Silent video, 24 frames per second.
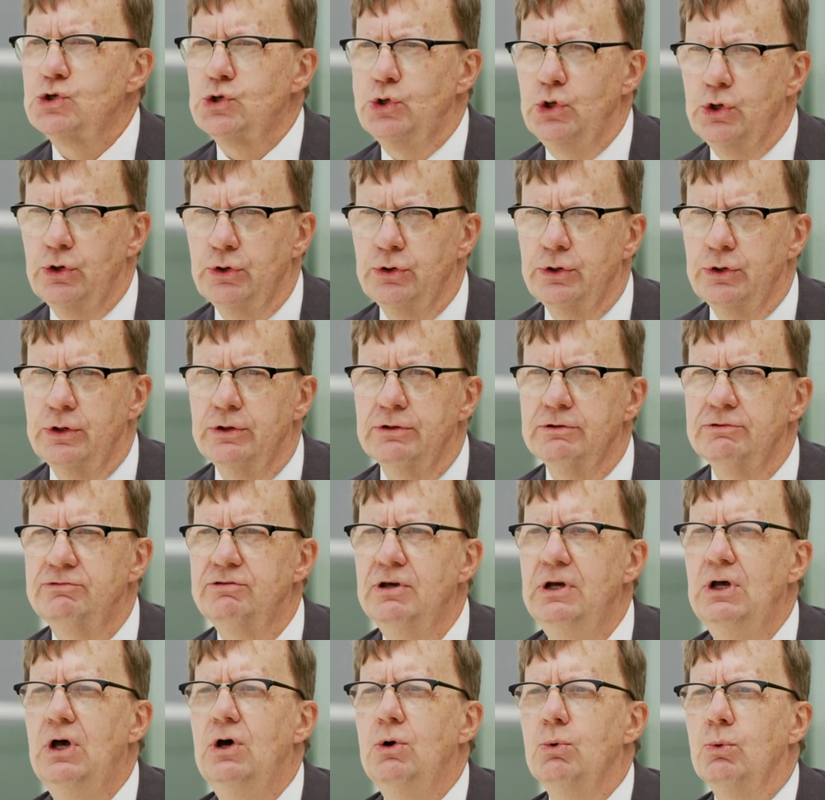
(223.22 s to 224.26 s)
learners
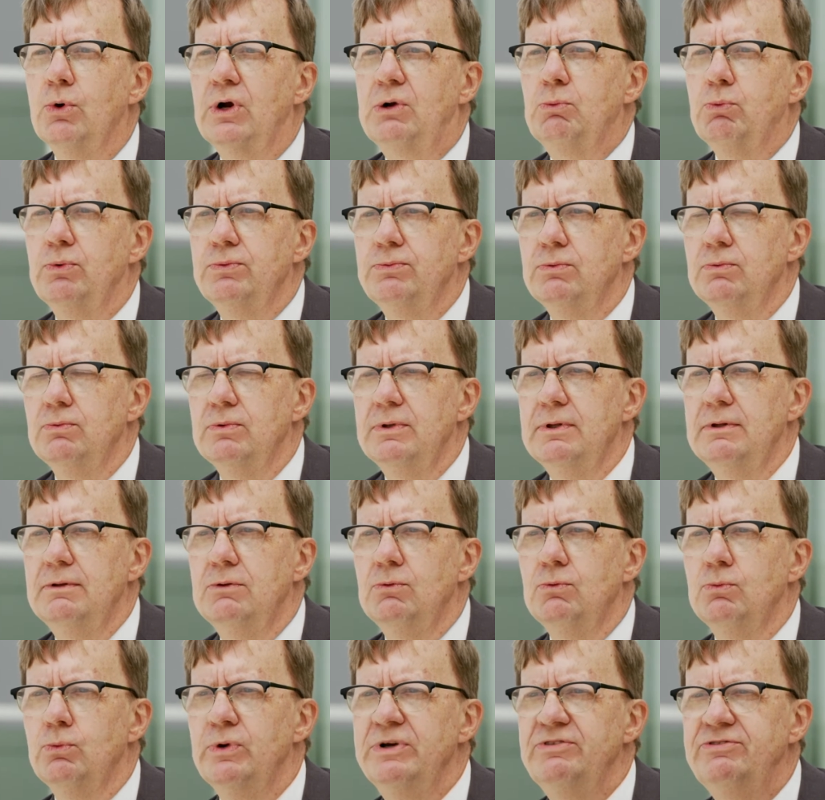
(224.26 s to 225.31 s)
were
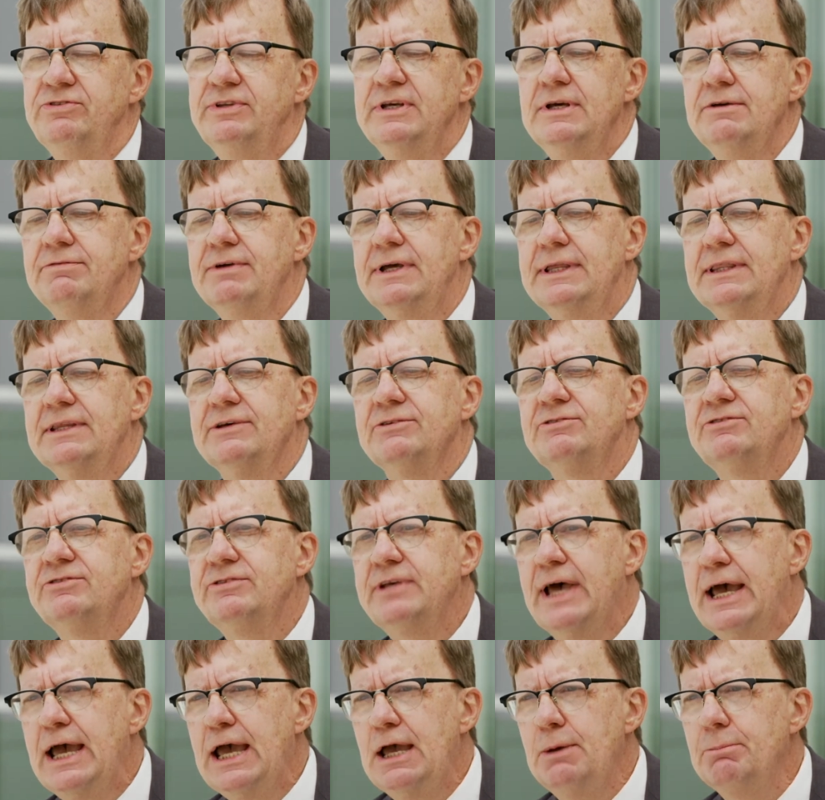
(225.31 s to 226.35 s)
receiving the
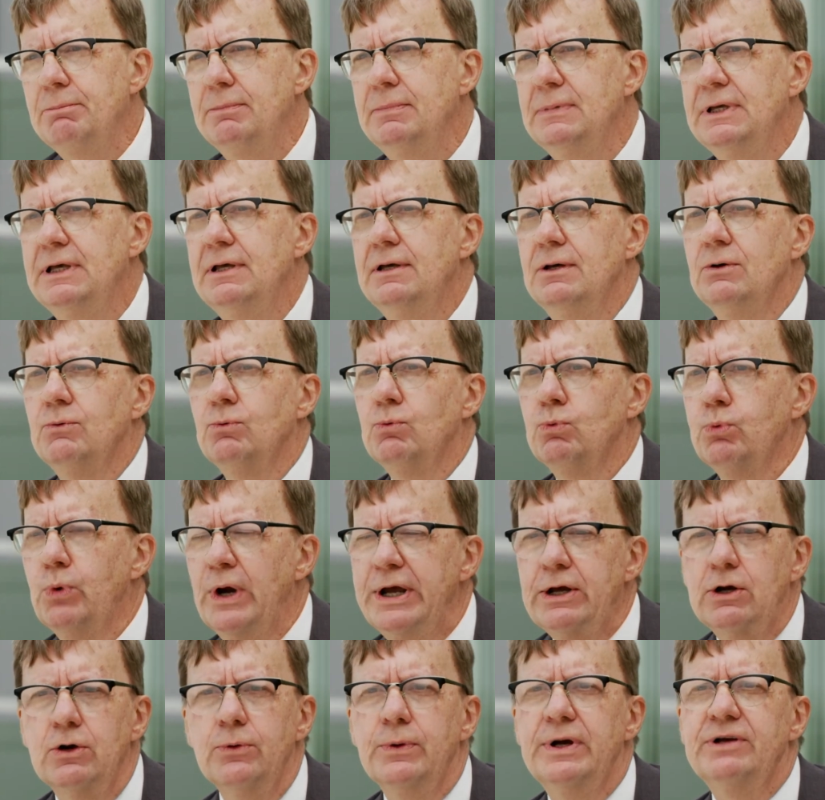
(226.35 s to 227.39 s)
same
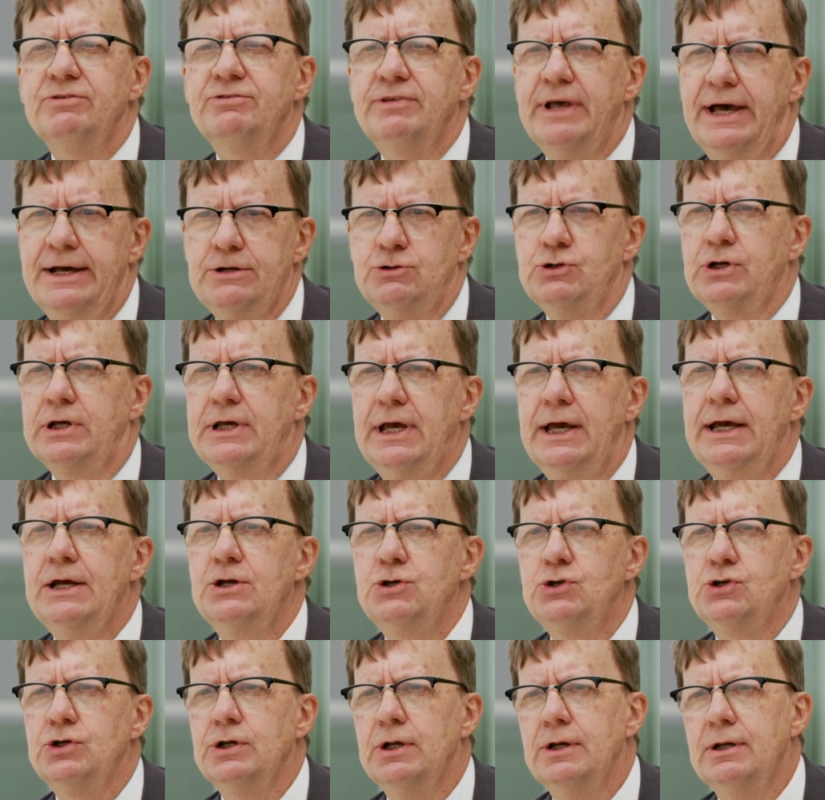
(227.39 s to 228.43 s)
rigorous
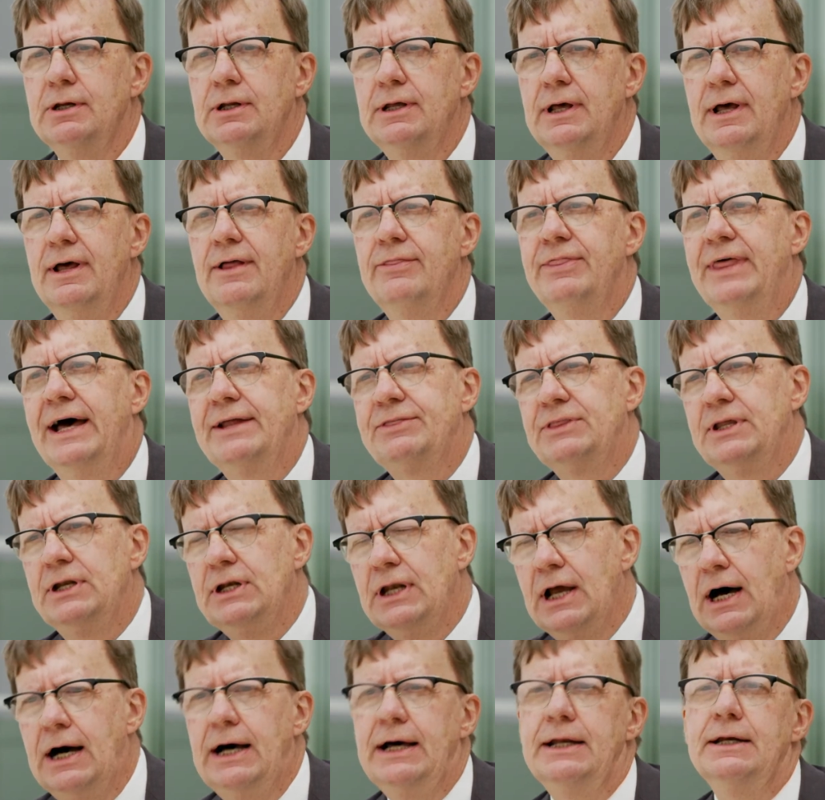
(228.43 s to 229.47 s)
education that the
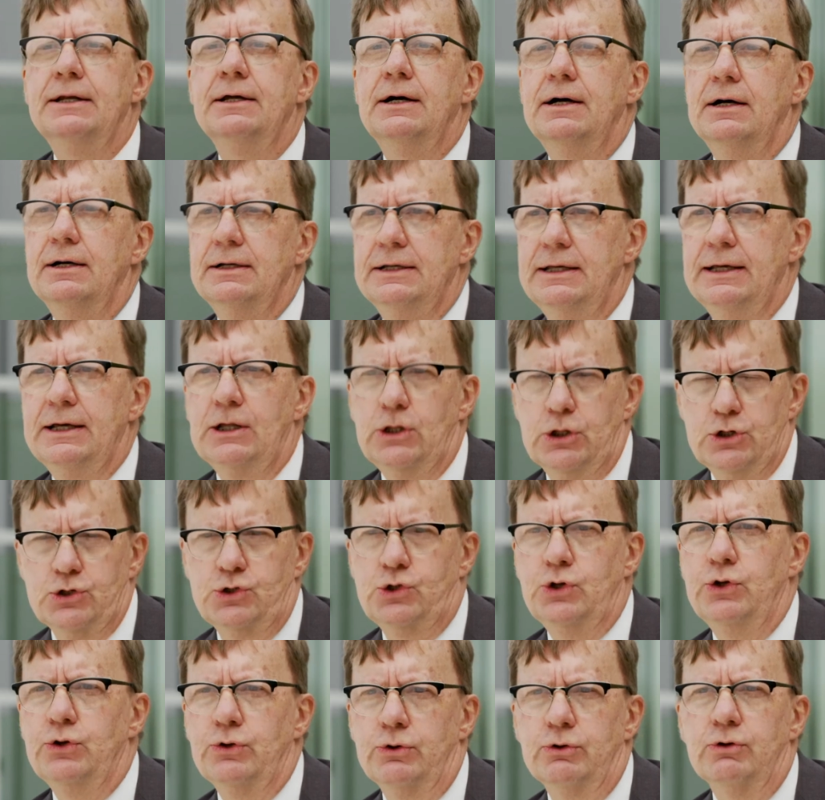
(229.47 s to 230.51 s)

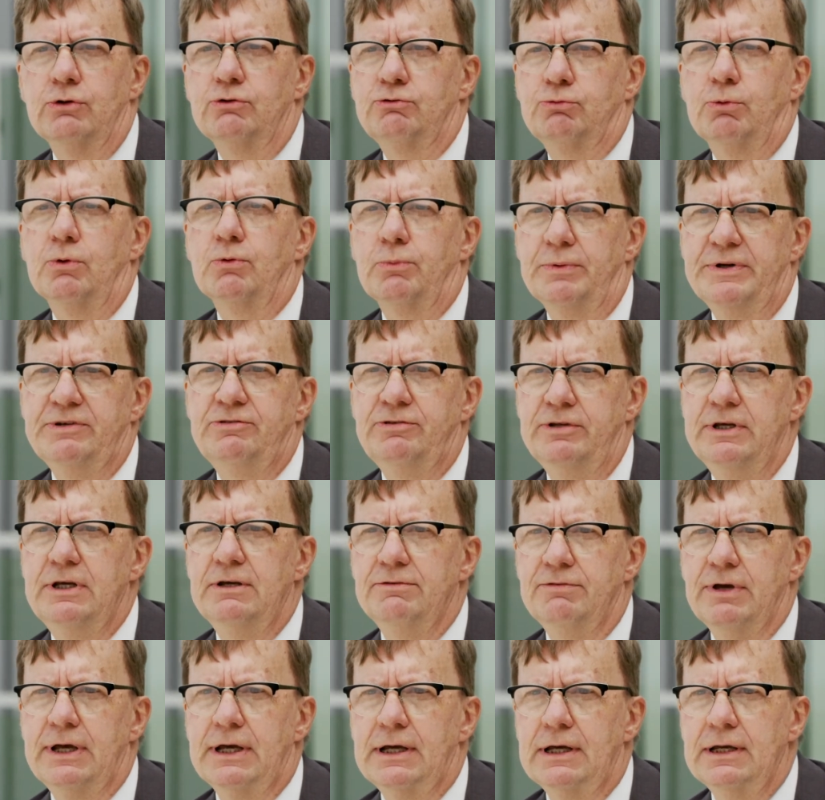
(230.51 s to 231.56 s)
non-English learners were
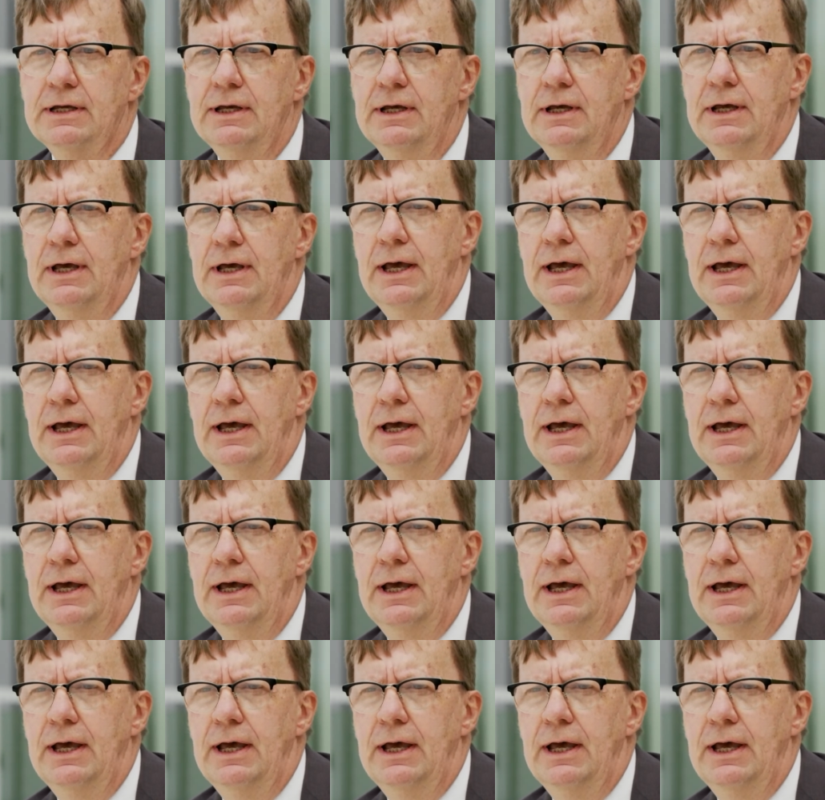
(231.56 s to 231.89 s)
receiving.